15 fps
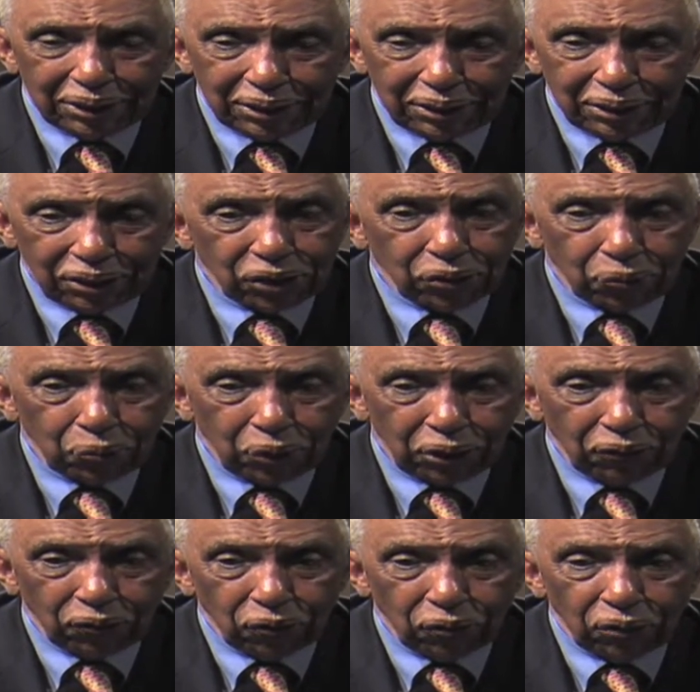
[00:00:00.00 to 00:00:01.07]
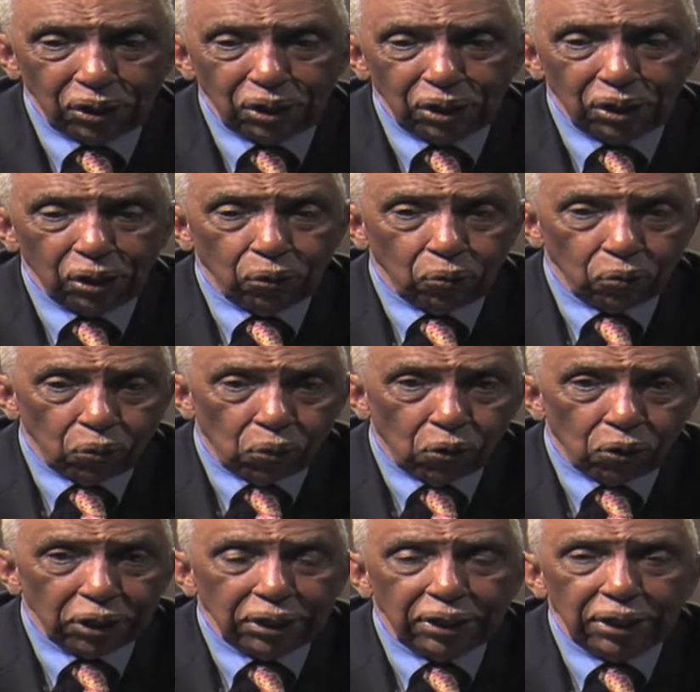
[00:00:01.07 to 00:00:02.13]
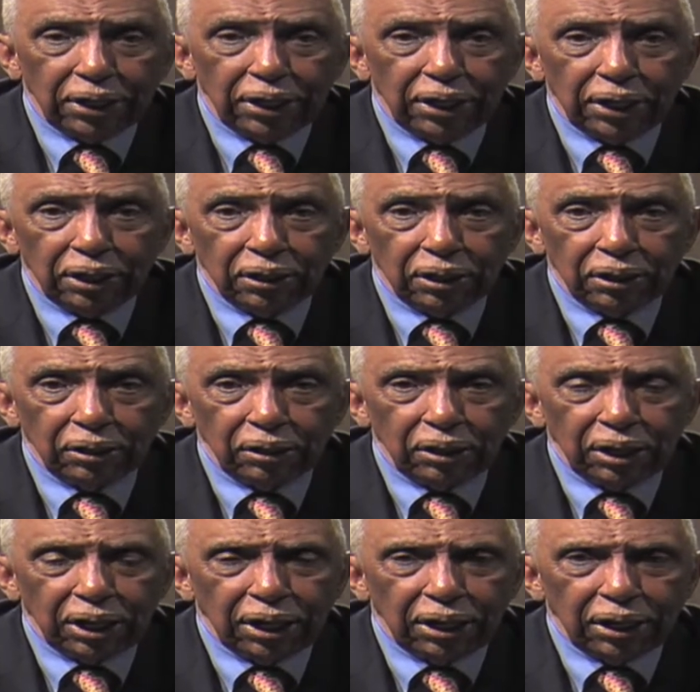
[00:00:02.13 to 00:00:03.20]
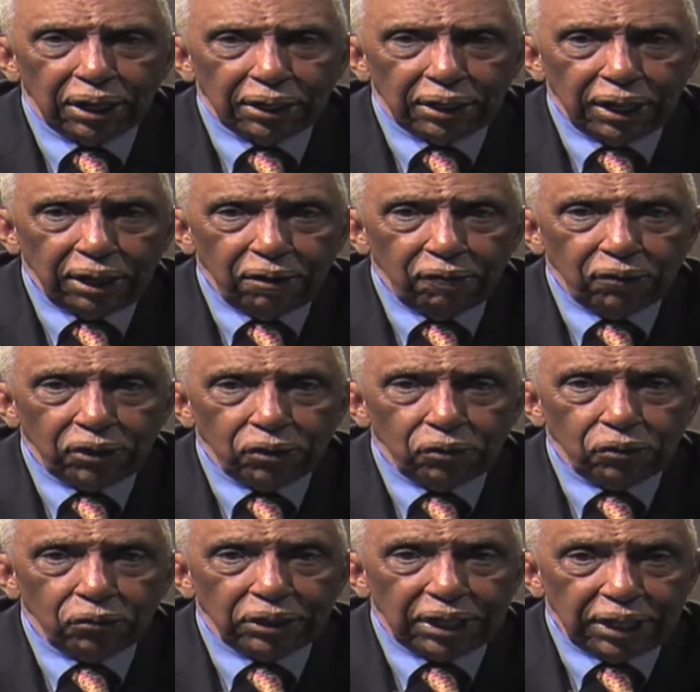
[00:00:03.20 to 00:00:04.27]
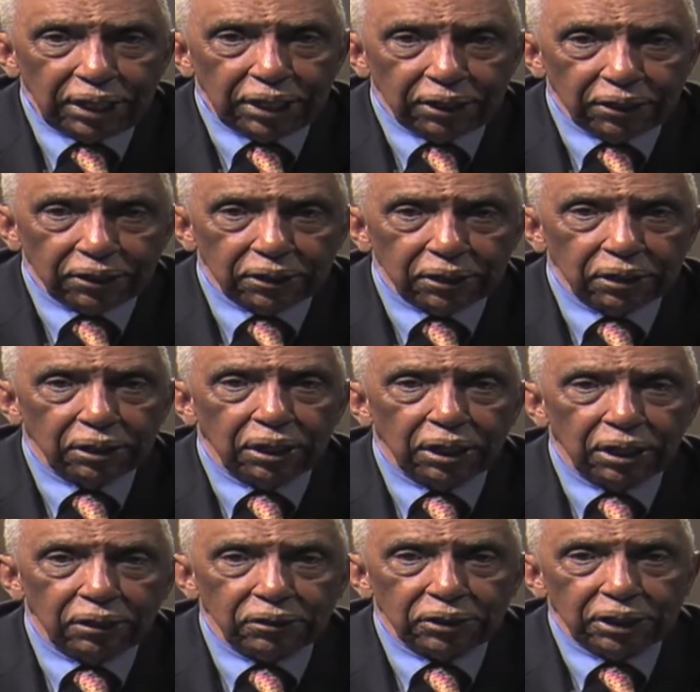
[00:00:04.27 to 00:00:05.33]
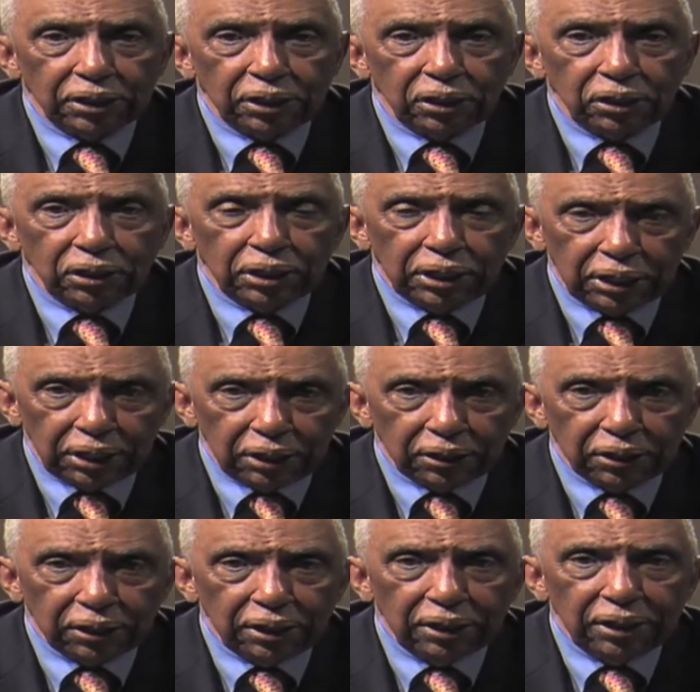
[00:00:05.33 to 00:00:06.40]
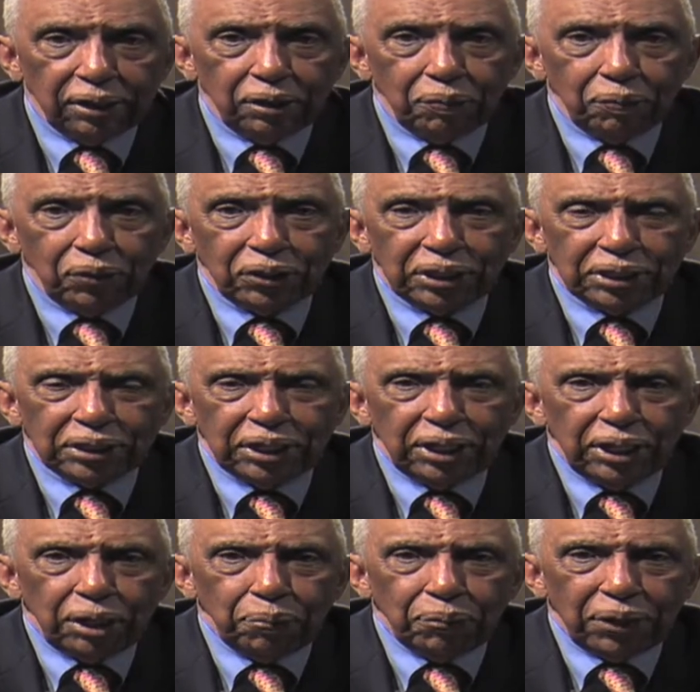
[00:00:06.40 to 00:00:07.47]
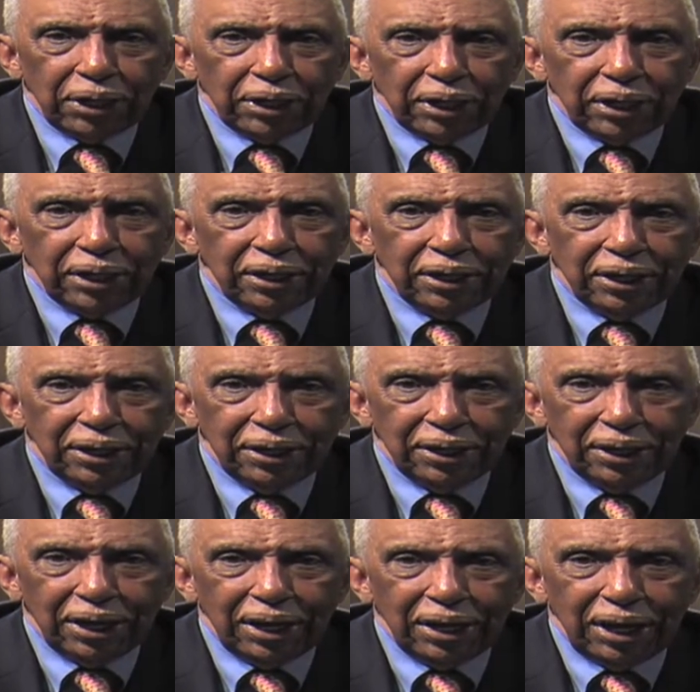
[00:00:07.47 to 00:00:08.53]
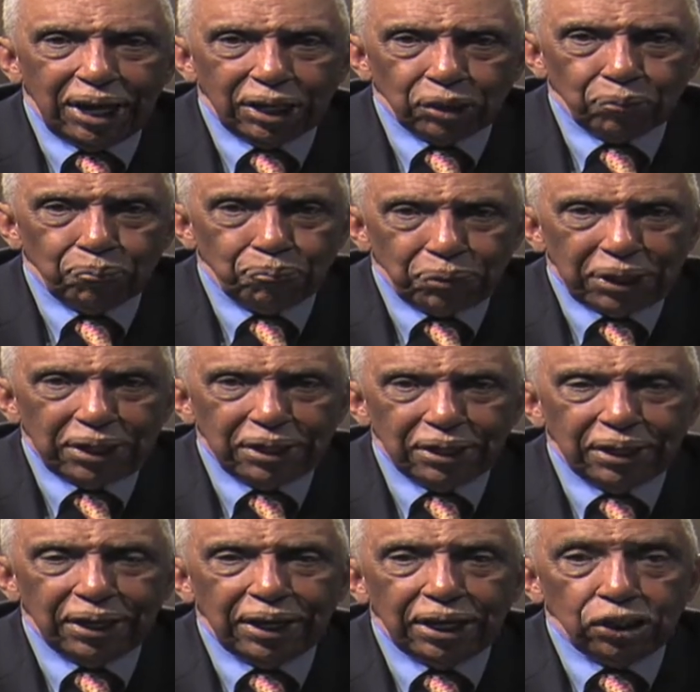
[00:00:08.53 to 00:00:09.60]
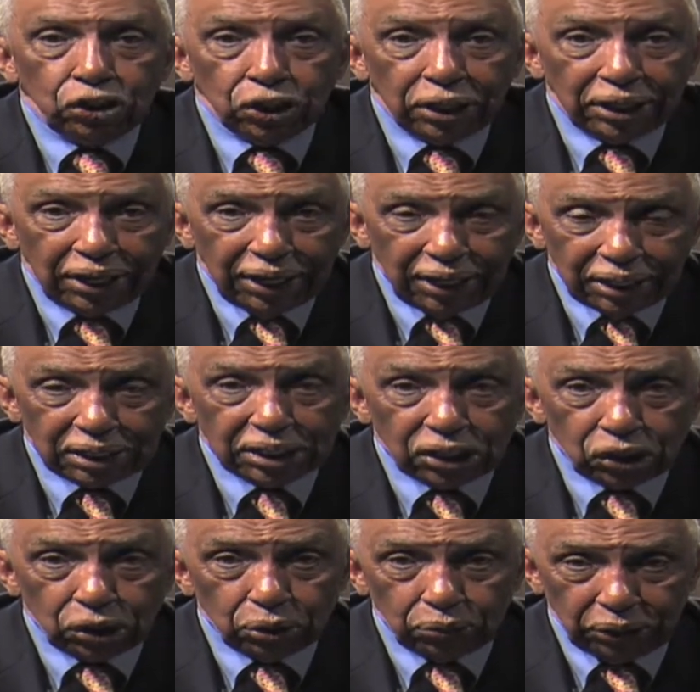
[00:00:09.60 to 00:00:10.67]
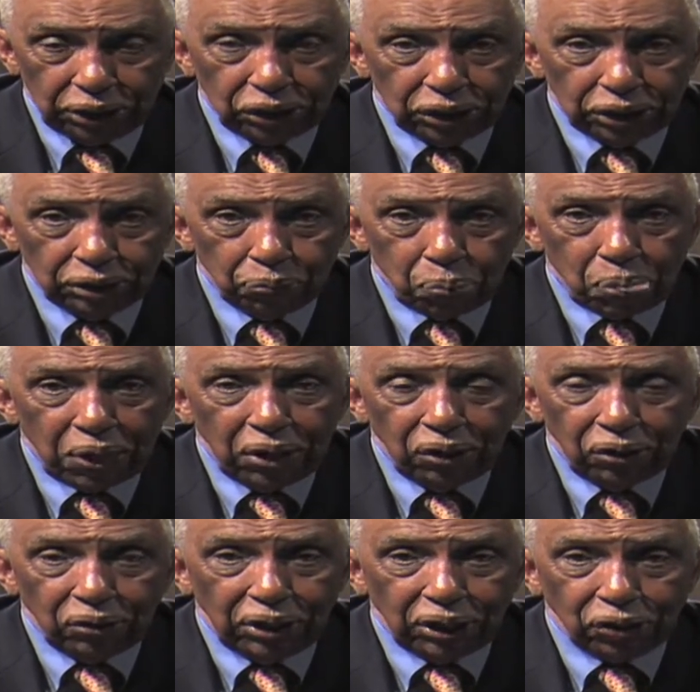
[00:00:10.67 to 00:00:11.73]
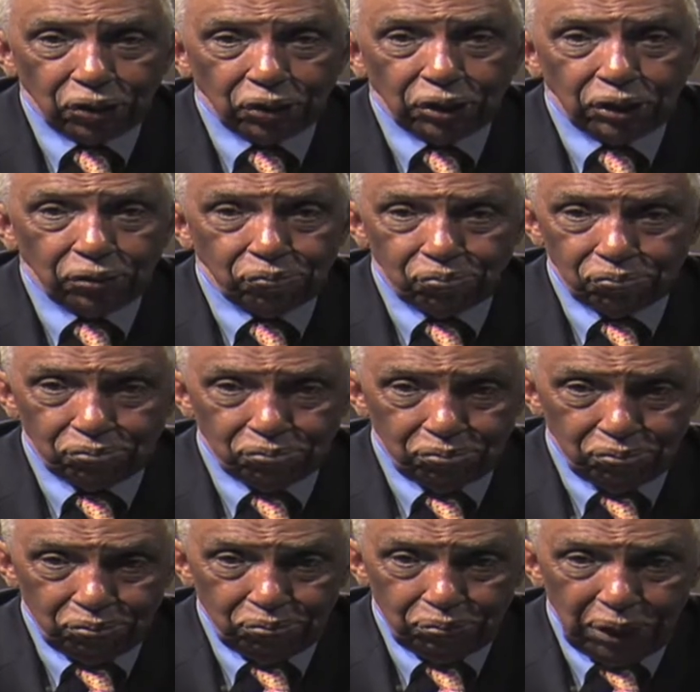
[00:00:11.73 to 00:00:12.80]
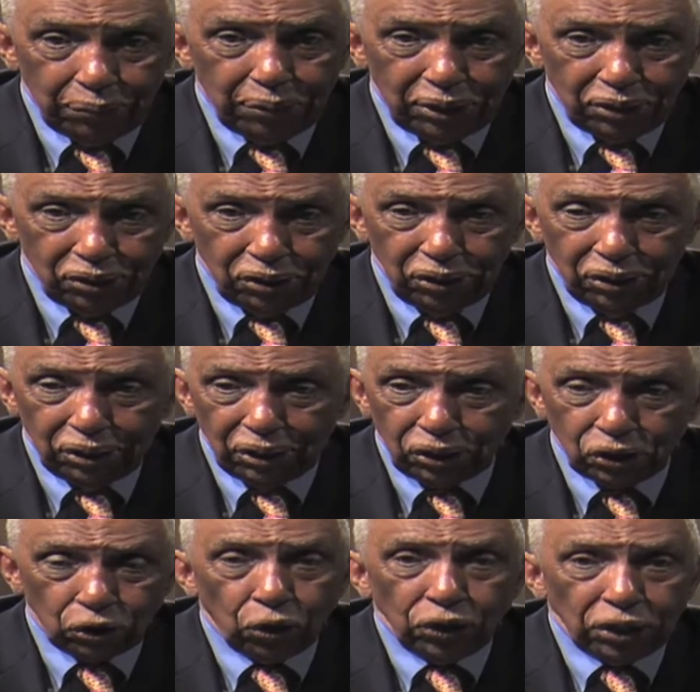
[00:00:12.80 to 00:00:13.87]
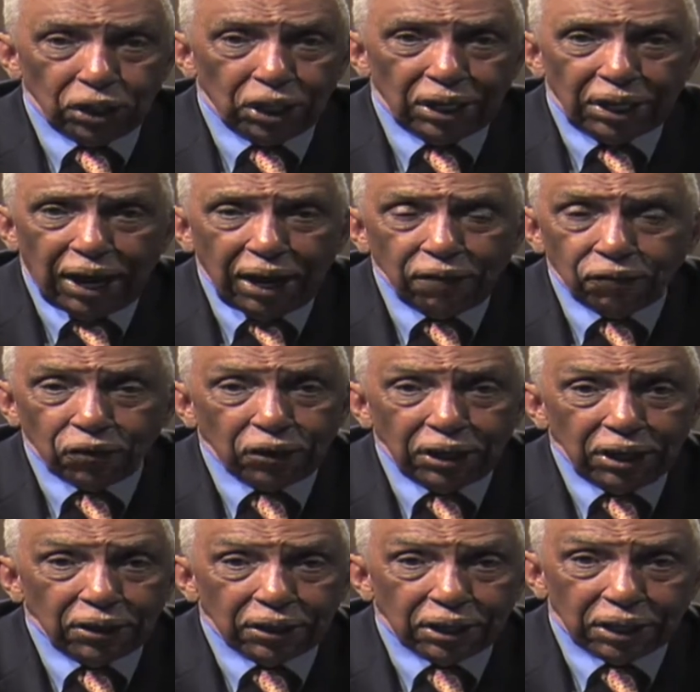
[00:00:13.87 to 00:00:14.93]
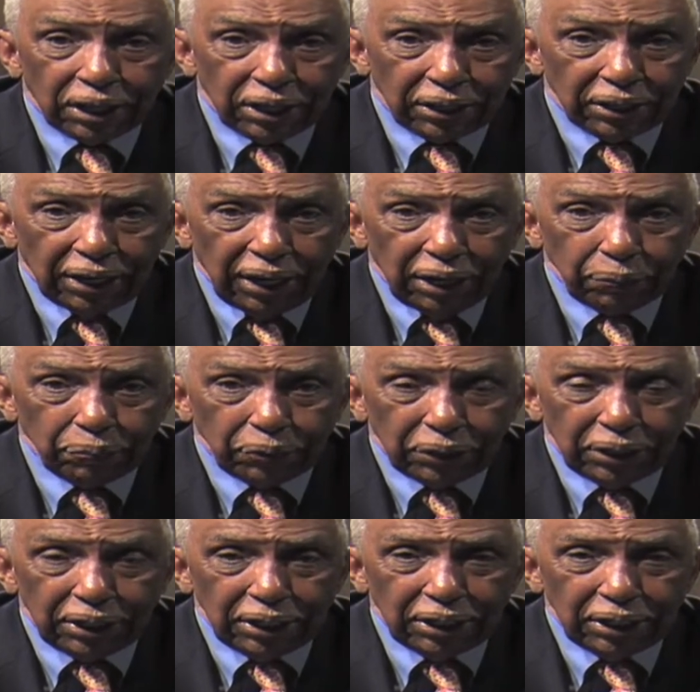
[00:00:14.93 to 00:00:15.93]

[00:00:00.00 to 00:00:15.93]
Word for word: this wonderful award, and uh, and I gave it to Keith. I sent it to Keith because I said anybody that has beat a genetic situation that could maybe shorten your life or anything like that, but